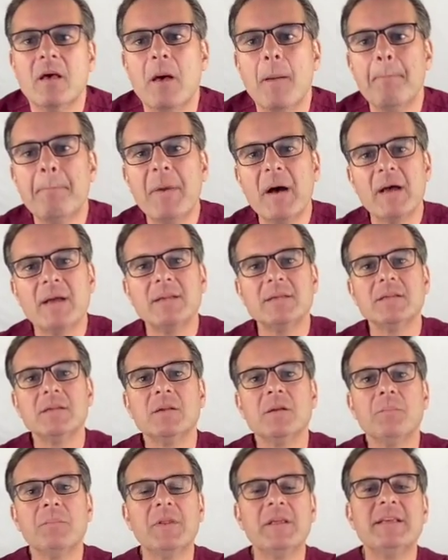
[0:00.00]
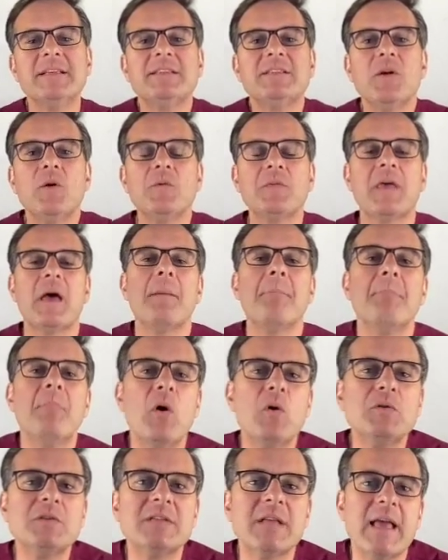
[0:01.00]
But please note that
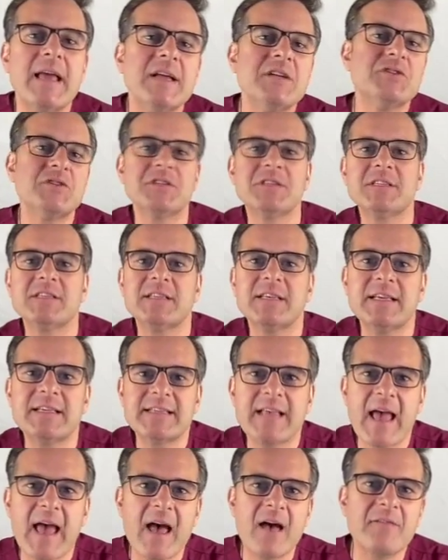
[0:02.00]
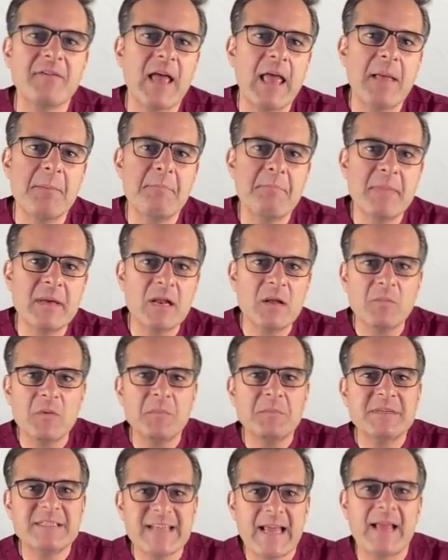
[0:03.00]
most agencies have a
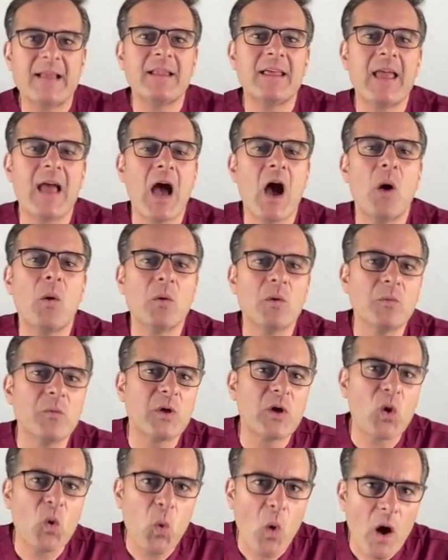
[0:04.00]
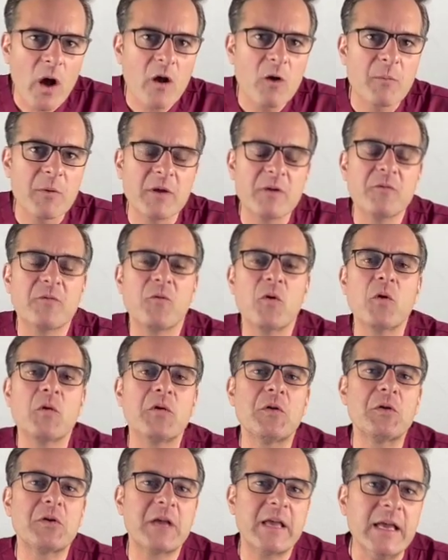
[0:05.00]
minimum daily hour requirement for
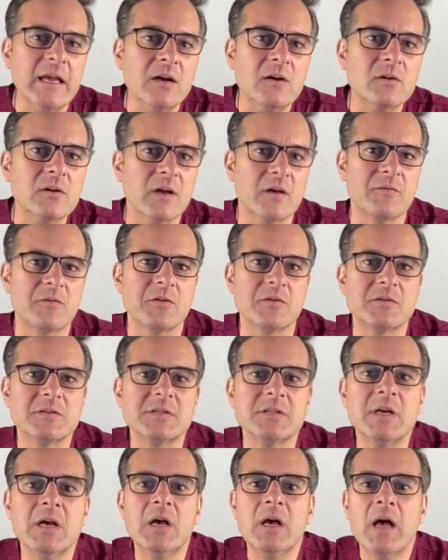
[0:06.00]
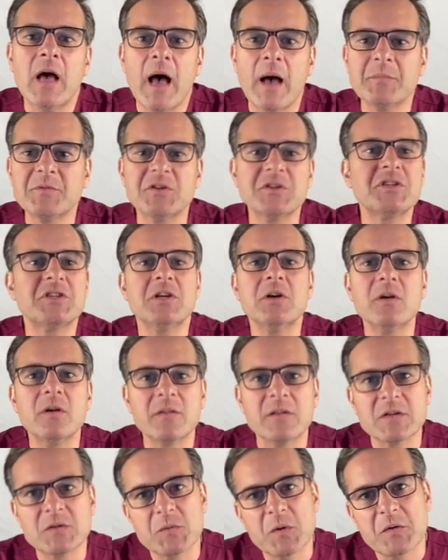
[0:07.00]
their caregivers. I'm just sharing
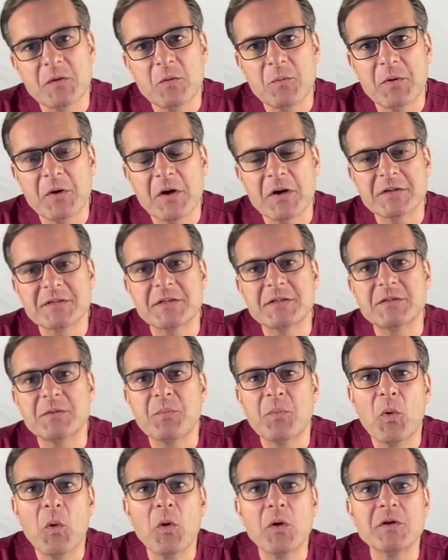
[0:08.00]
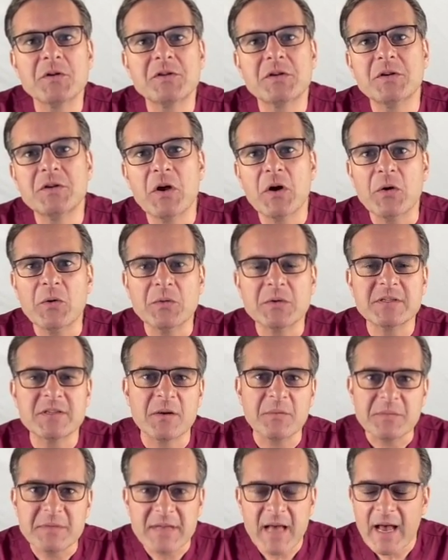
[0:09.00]
this with you because it's important to know.
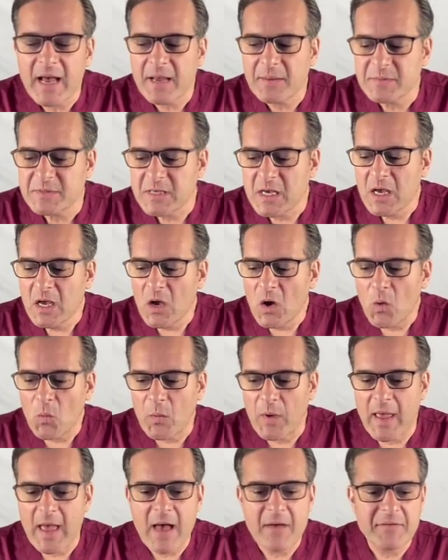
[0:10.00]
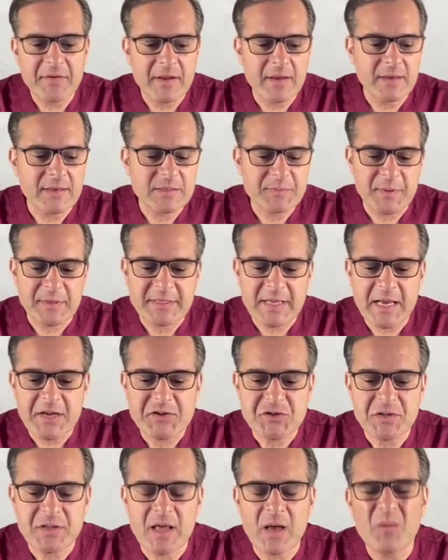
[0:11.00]
Sometimes we have an
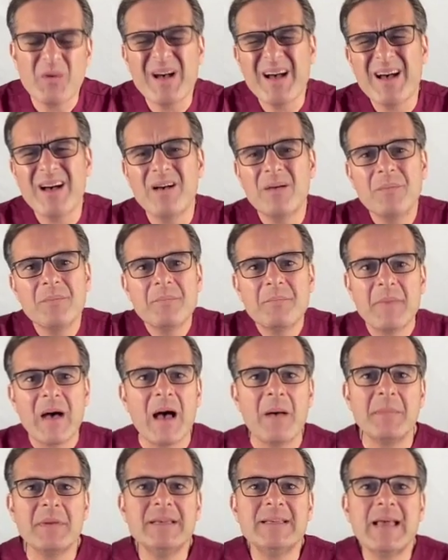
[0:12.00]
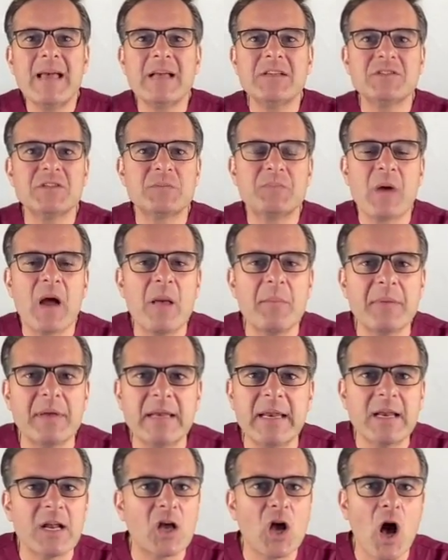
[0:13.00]
expectation that, well, mom and dad just probably
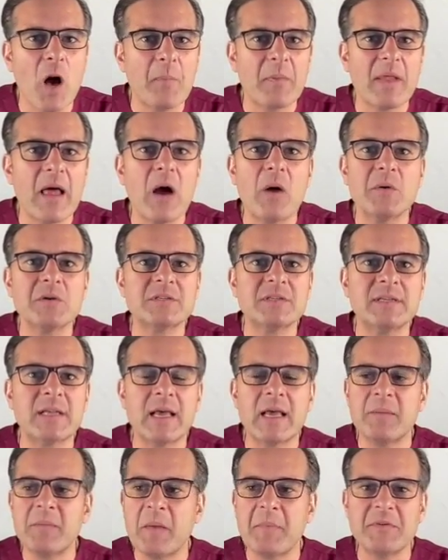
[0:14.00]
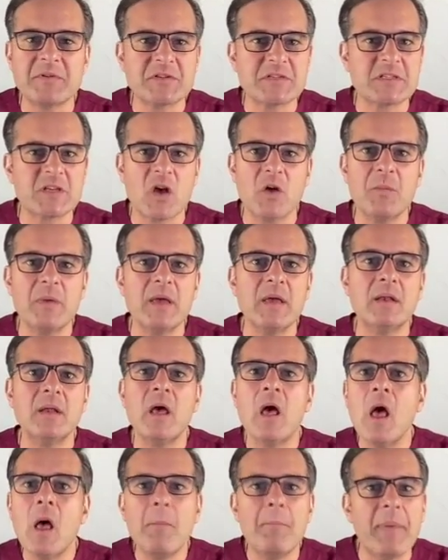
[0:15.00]
need a couple hours a day. Maybe just come in,
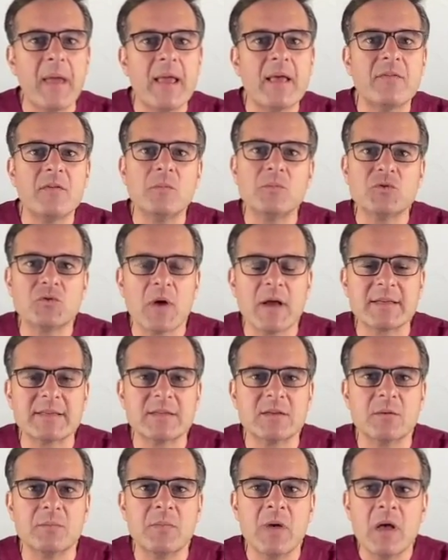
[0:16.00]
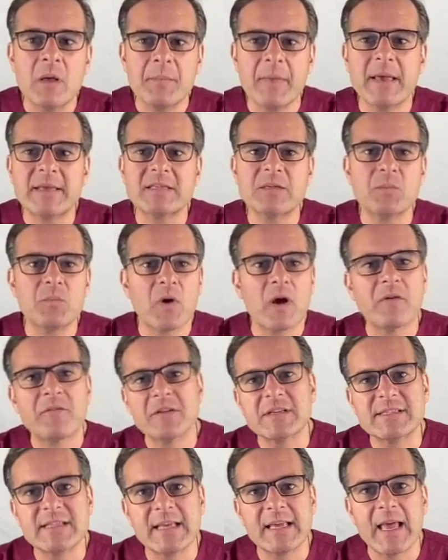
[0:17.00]
bathe them, dress them, make some
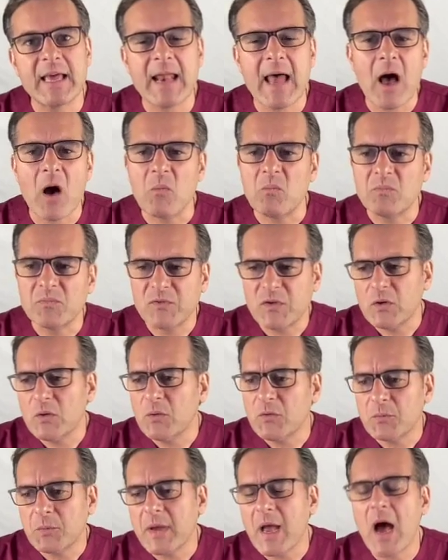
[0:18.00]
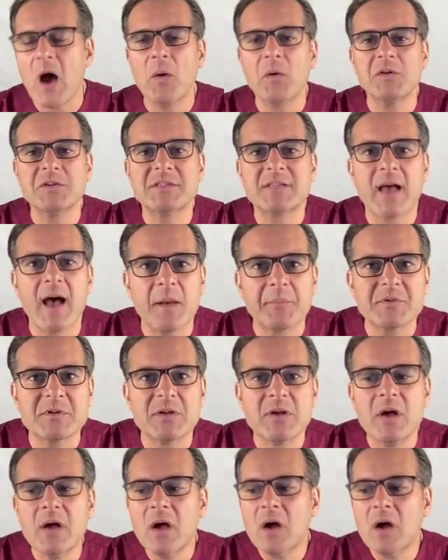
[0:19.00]
breakfast, and get out. 2-3 hours tops.